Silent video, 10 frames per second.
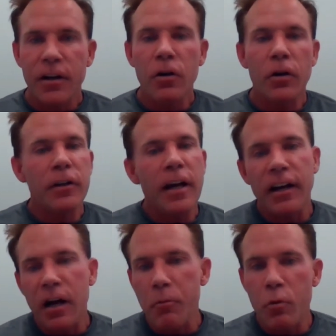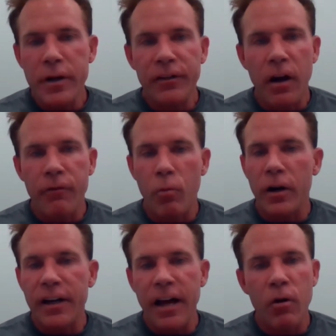you take a couple of weeks off
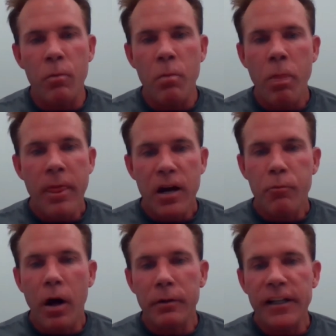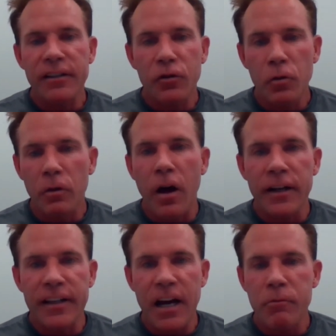working out, it probably doesn't do a
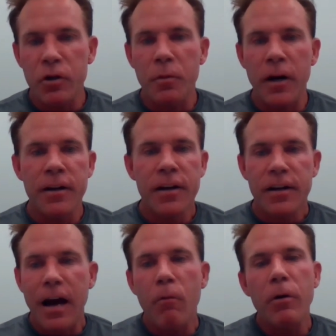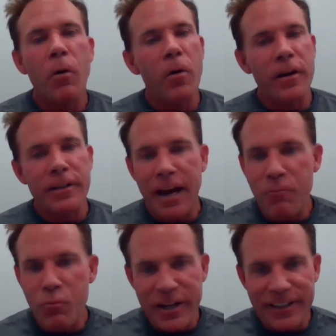lot of damage. But now we're going on
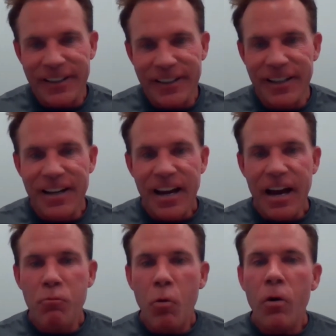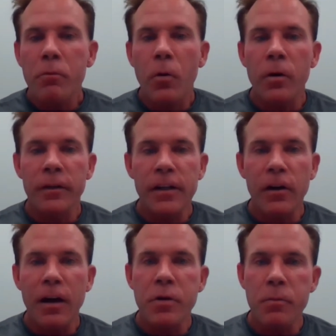10 weeks, and more importantly, you
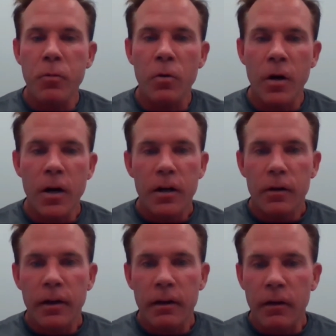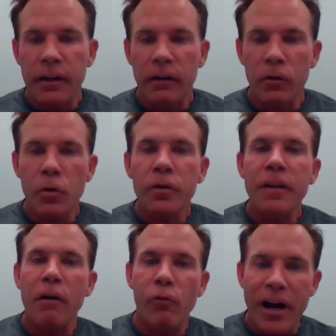got people like
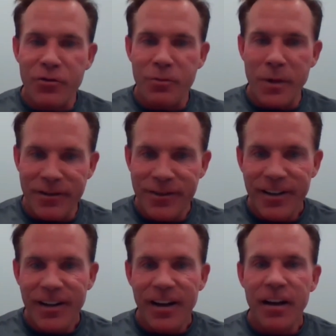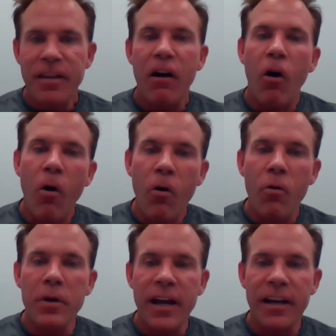losing their regimen in their
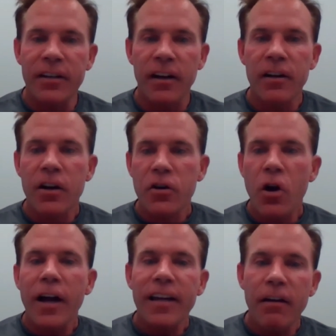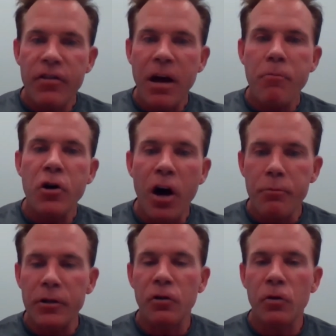home into not give them an
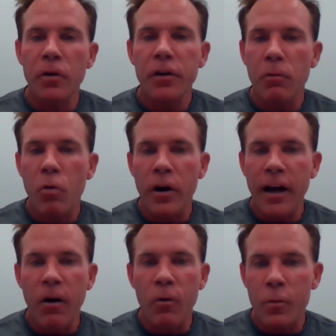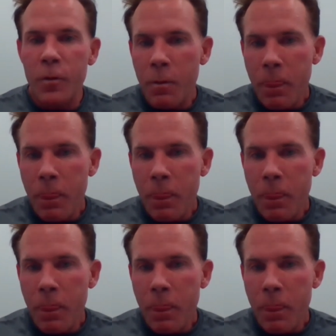opportunity to work out,